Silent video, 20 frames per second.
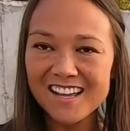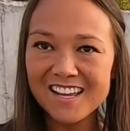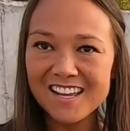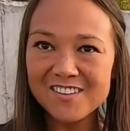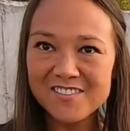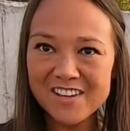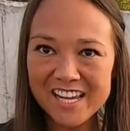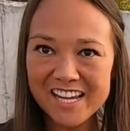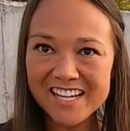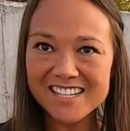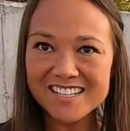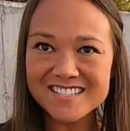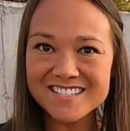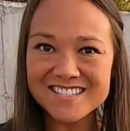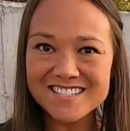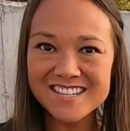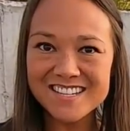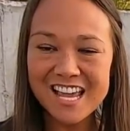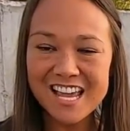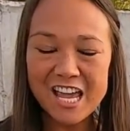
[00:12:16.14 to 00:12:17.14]
In
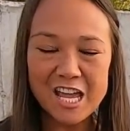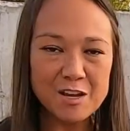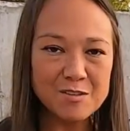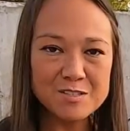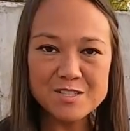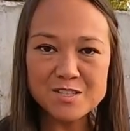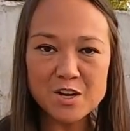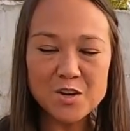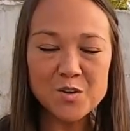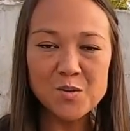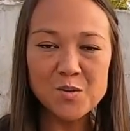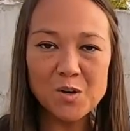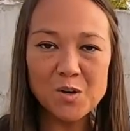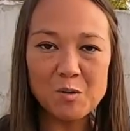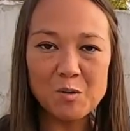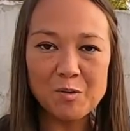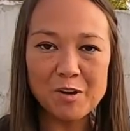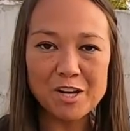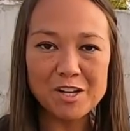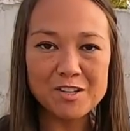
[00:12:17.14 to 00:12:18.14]
Vegas. It was so
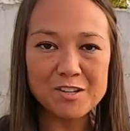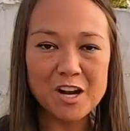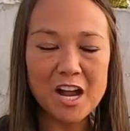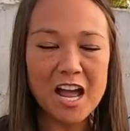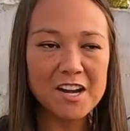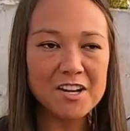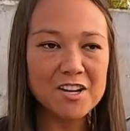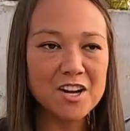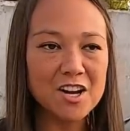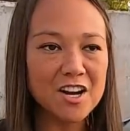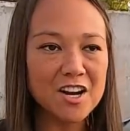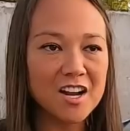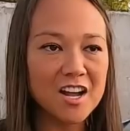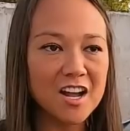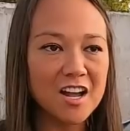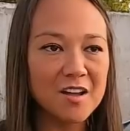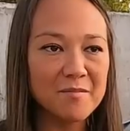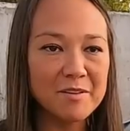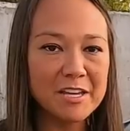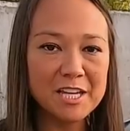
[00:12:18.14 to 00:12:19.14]
cool. We're at our
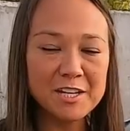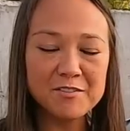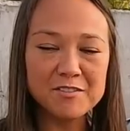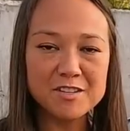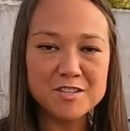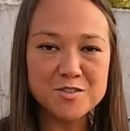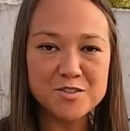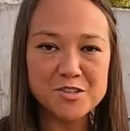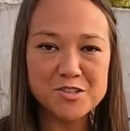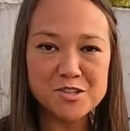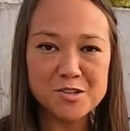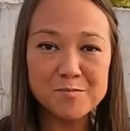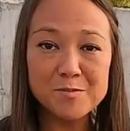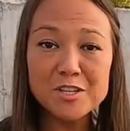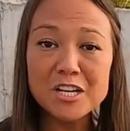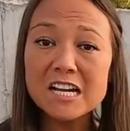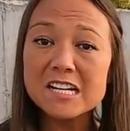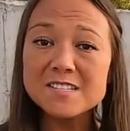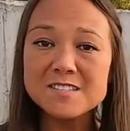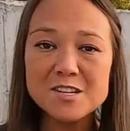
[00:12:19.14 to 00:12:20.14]
anniversary trip. You
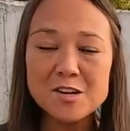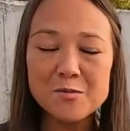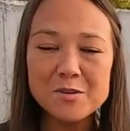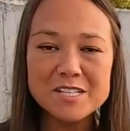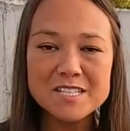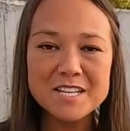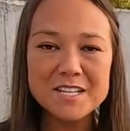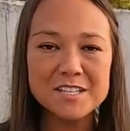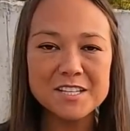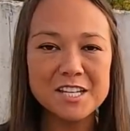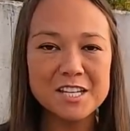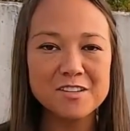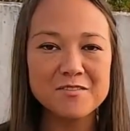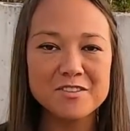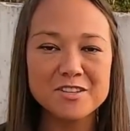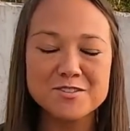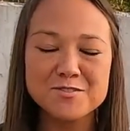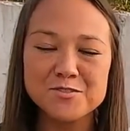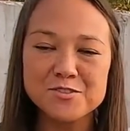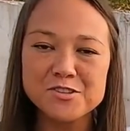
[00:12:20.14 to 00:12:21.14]
guys know we take an
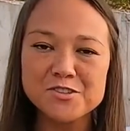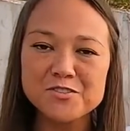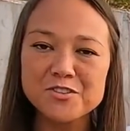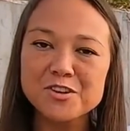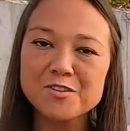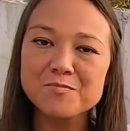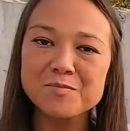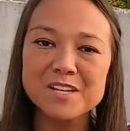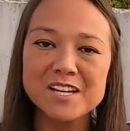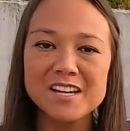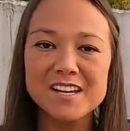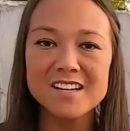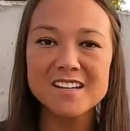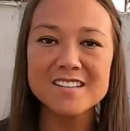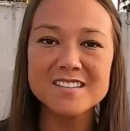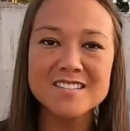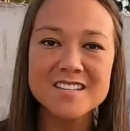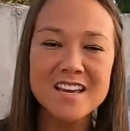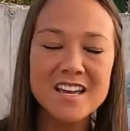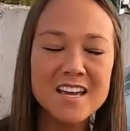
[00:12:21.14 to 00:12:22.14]
anniversary trip
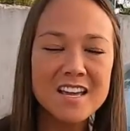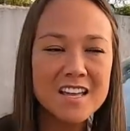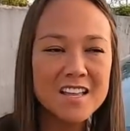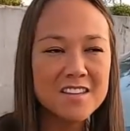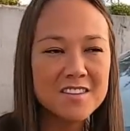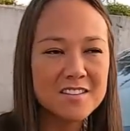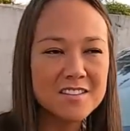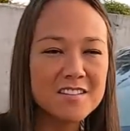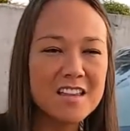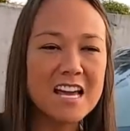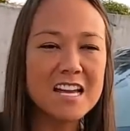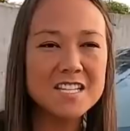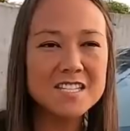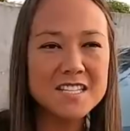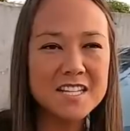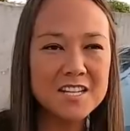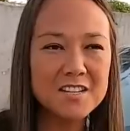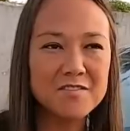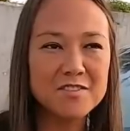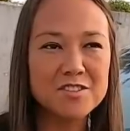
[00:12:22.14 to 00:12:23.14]
because the last
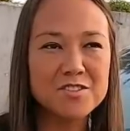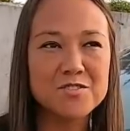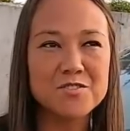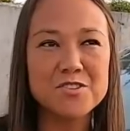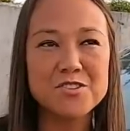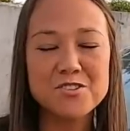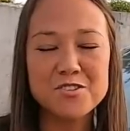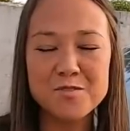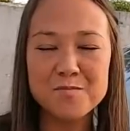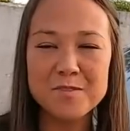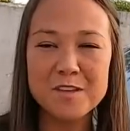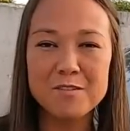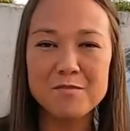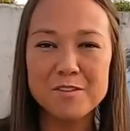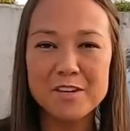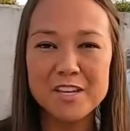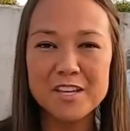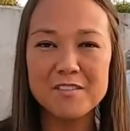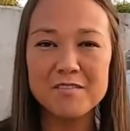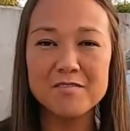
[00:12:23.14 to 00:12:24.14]
anniversary trip that
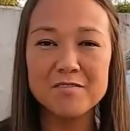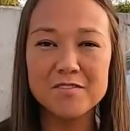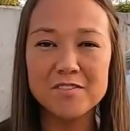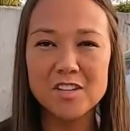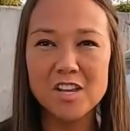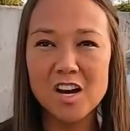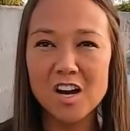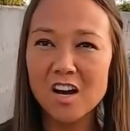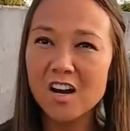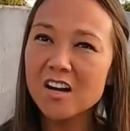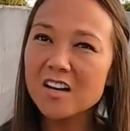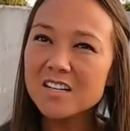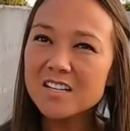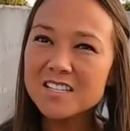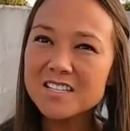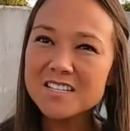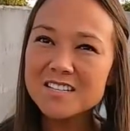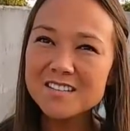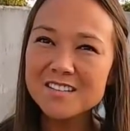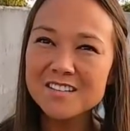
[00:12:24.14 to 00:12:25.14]
we vlogged,